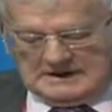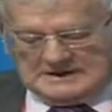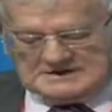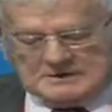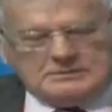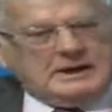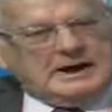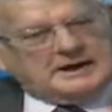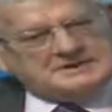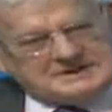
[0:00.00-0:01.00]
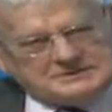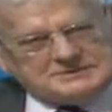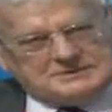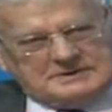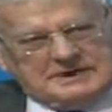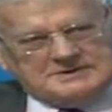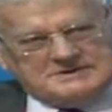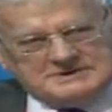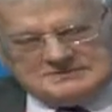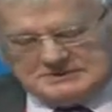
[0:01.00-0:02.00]
So how does
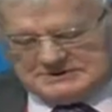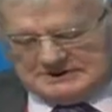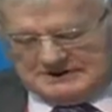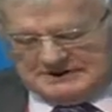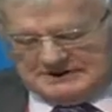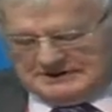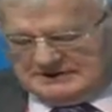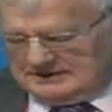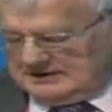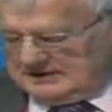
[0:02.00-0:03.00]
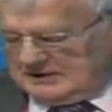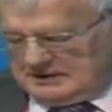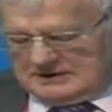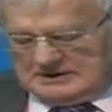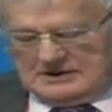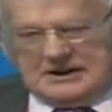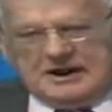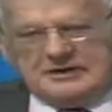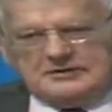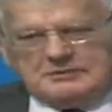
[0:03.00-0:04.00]
this proceed?
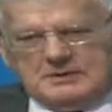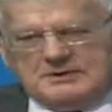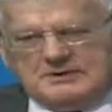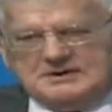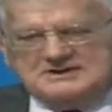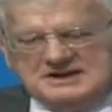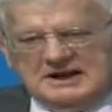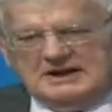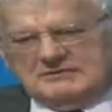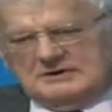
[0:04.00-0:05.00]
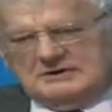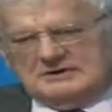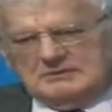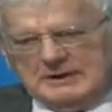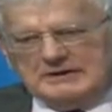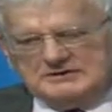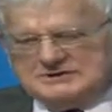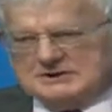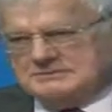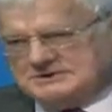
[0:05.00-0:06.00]
How does one deliver
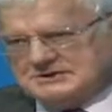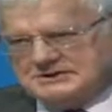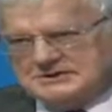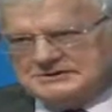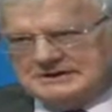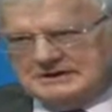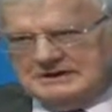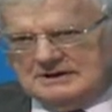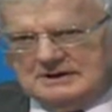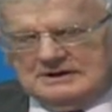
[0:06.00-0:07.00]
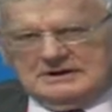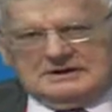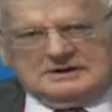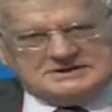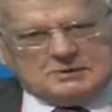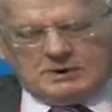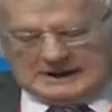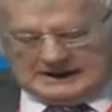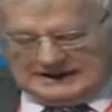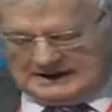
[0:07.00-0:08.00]
maritime security? It's
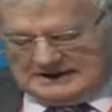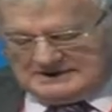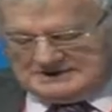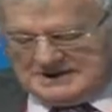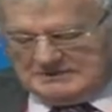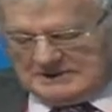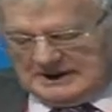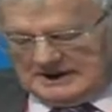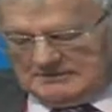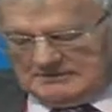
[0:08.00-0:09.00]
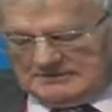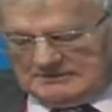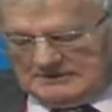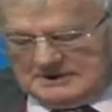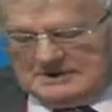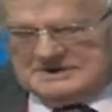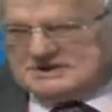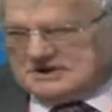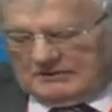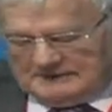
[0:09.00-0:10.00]
quite clearly a team game. It's
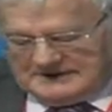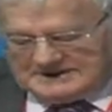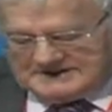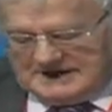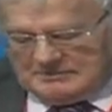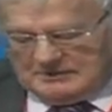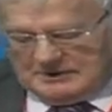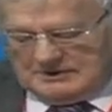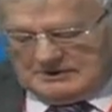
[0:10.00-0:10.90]
an obvious statement.